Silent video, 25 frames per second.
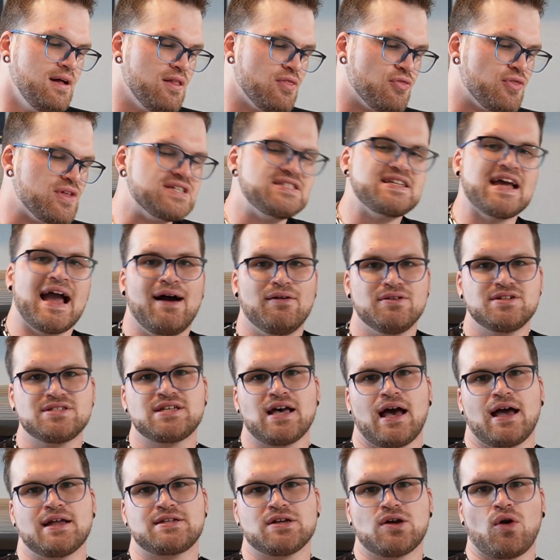The
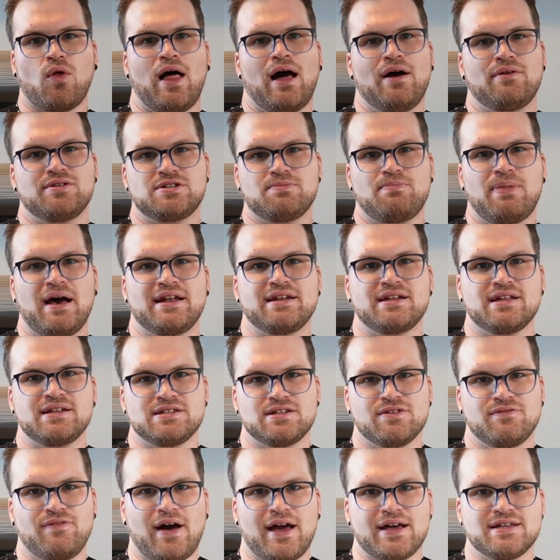downside to cloud dependent
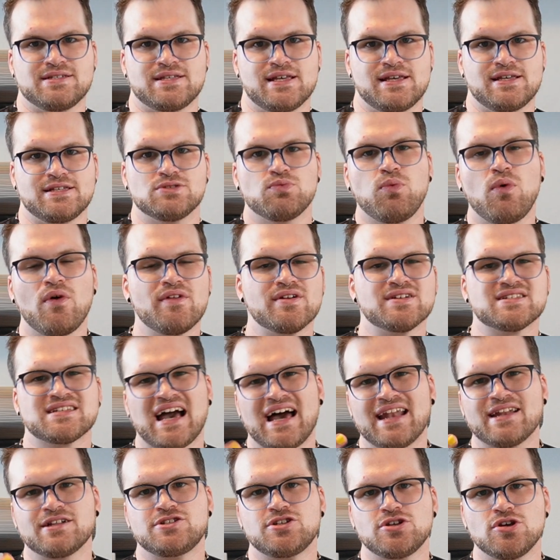devices, well, there's
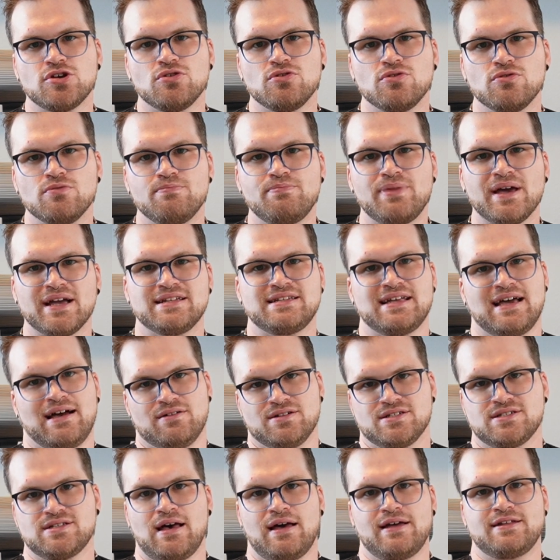kind of two big
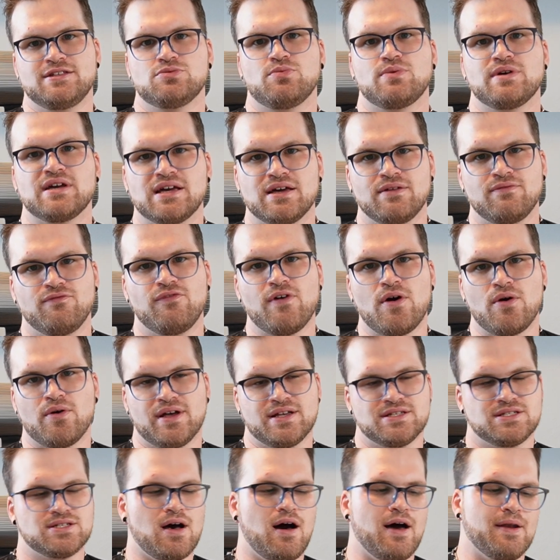downsides we could
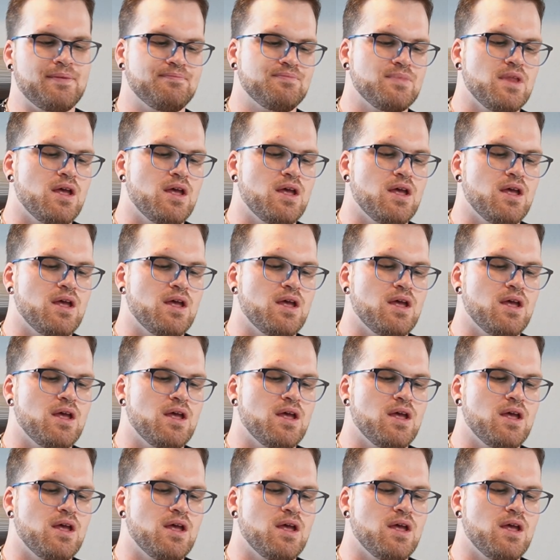focus on.